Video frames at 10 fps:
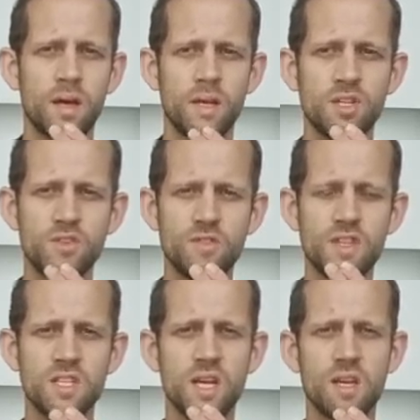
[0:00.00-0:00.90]
And just for the
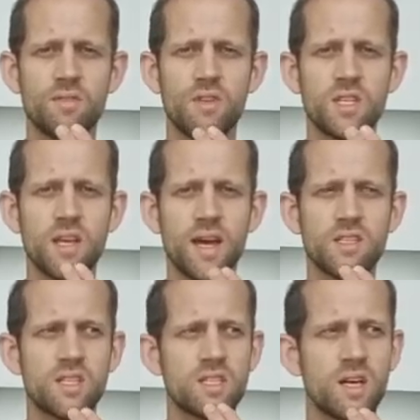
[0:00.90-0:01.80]
sake of this
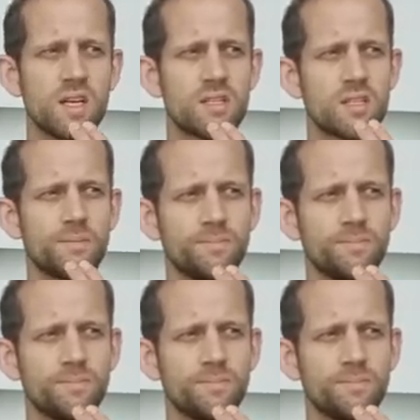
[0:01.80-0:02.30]
exercise,